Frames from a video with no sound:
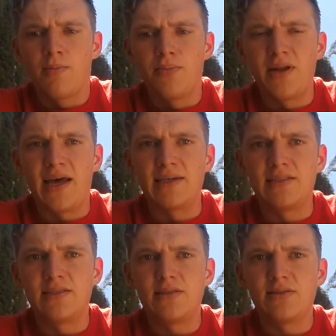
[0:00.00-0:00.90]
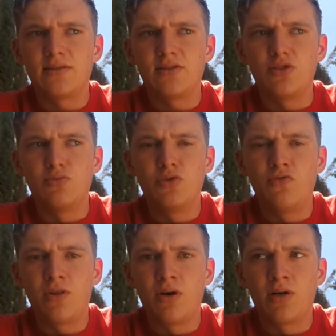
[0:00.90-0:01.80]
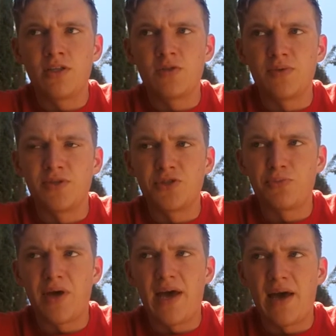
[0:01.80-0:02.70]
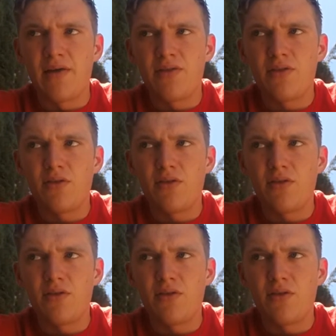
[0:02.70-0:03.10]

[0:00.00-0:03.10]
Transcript: But as you move along the spiritual path,